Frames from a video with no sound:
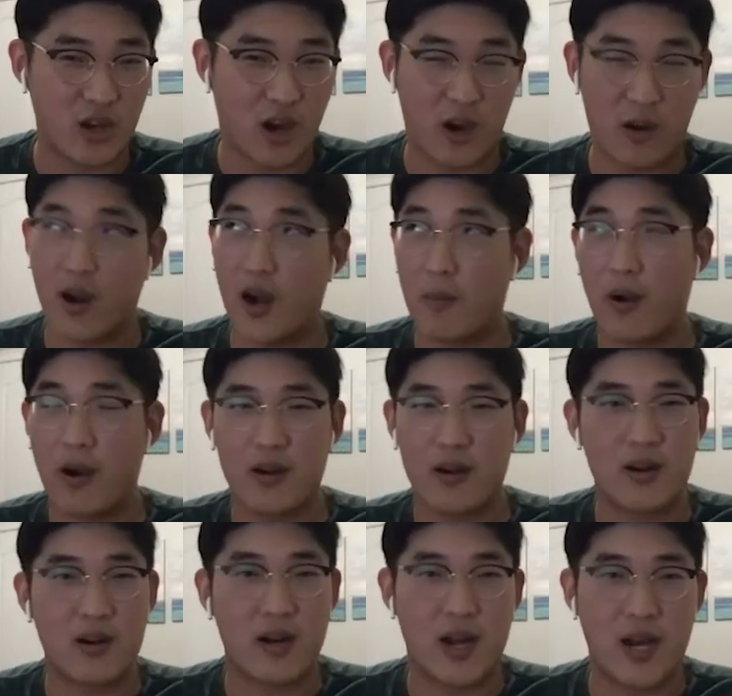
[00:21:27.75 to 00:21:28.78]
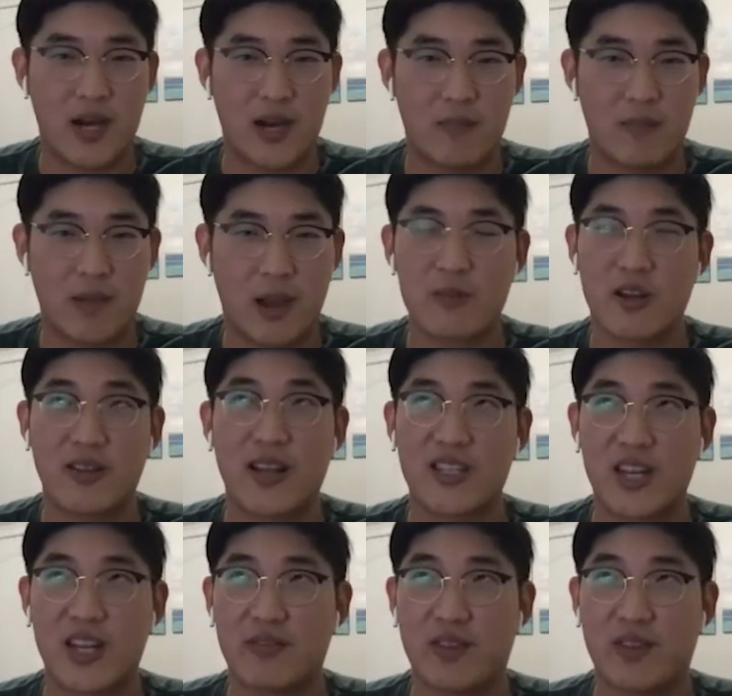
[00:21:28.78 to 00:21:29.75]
sorry,